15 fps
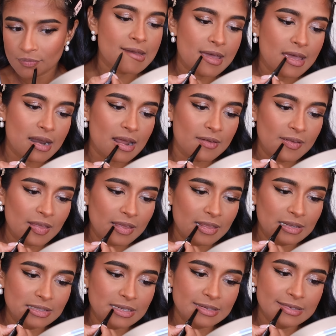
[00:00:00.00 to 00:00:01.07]
And I feel like
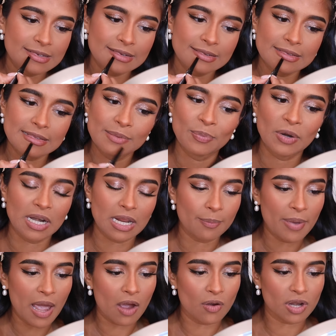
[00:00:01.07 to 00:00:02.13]
this gives you a really pretty
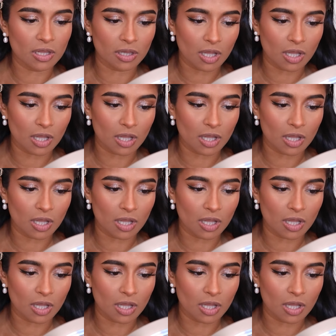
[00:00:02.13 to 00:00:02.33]
pouty